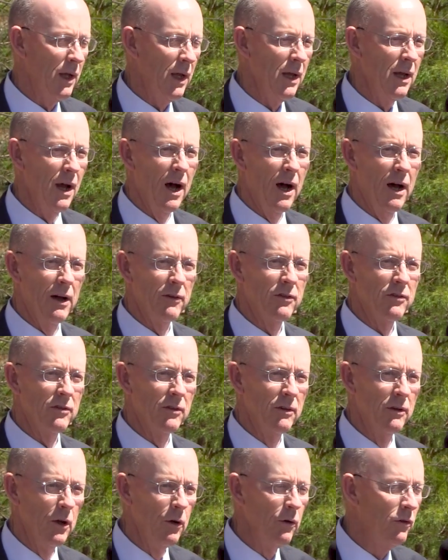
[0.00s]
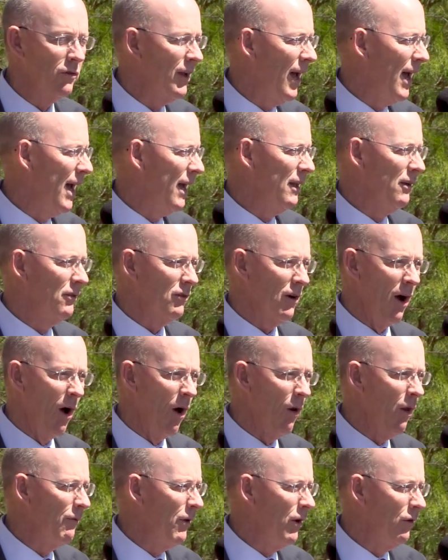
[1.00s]
kiosks, new signage,
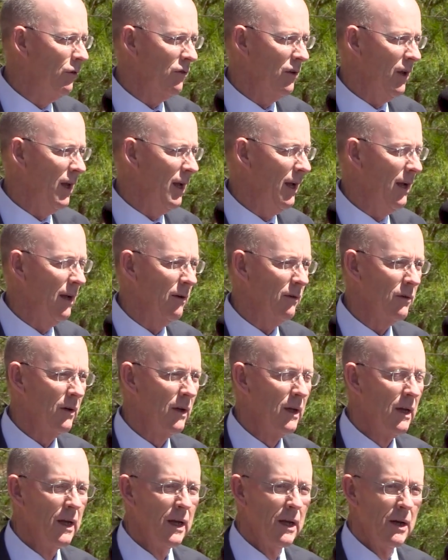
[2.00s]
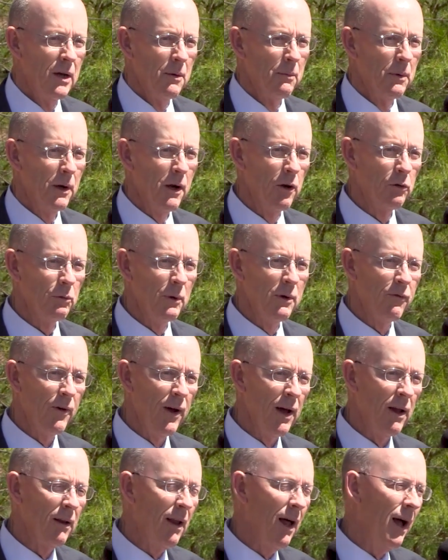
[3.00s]
all of those things, because we
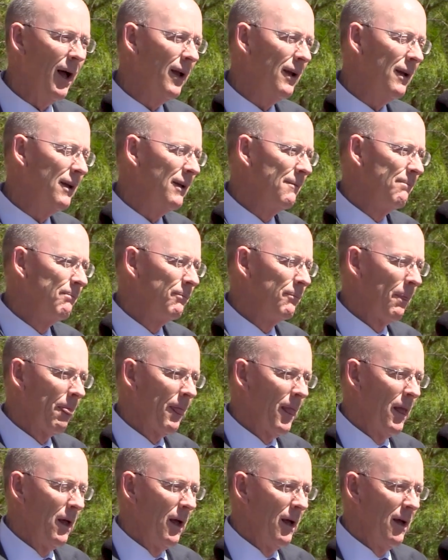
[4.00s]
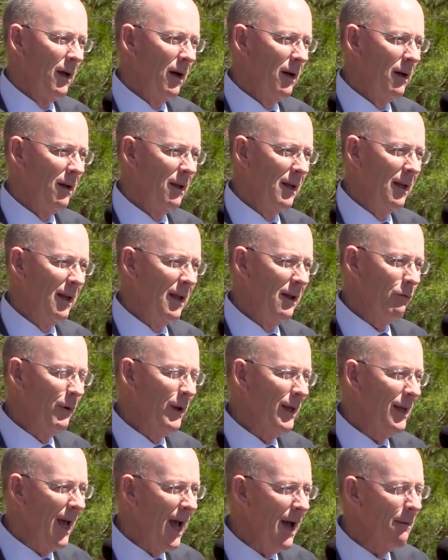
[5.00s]
felt like if
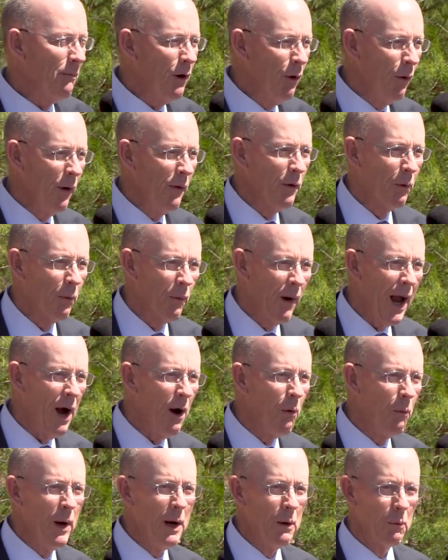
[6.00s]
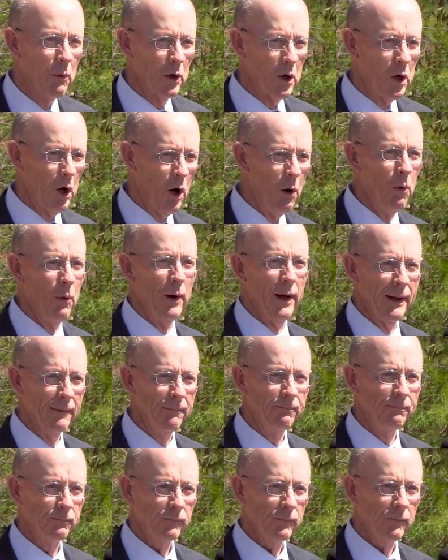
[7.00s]
we kept going the route we were
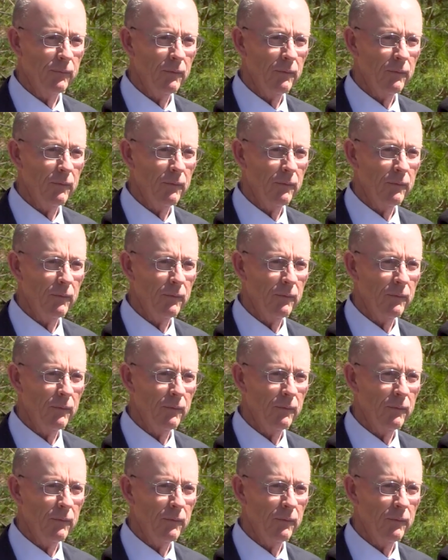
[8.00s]
going,